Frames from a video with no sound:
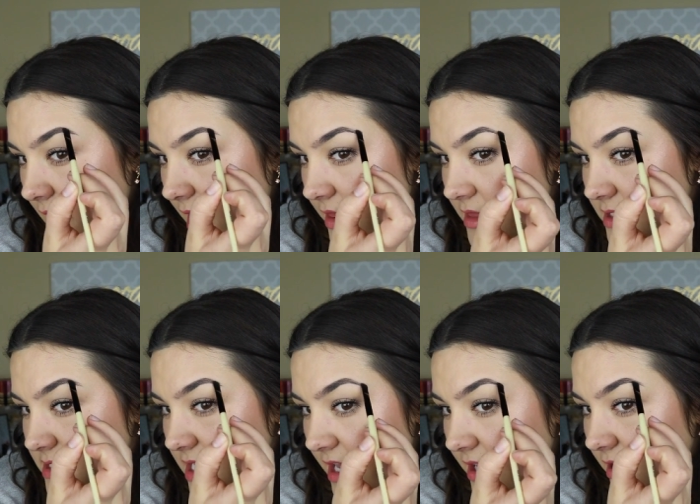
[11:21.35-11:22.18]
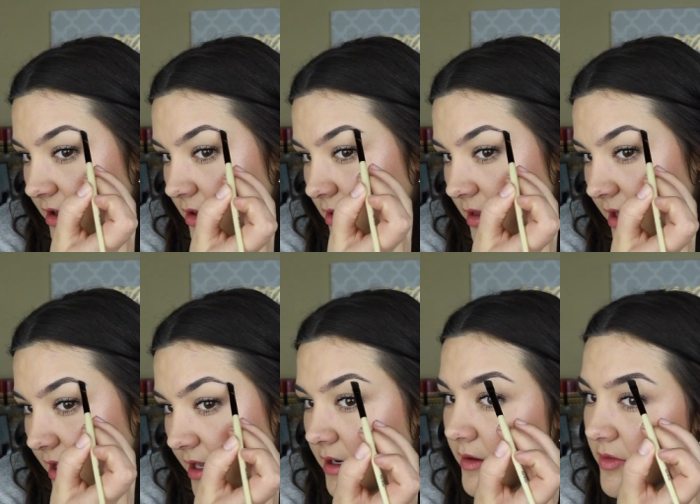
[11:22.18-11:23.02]
and the tail
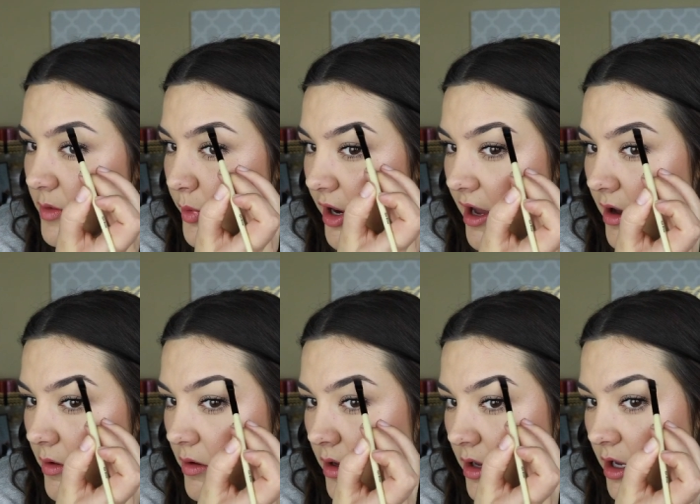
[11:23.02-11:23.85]
end of the brow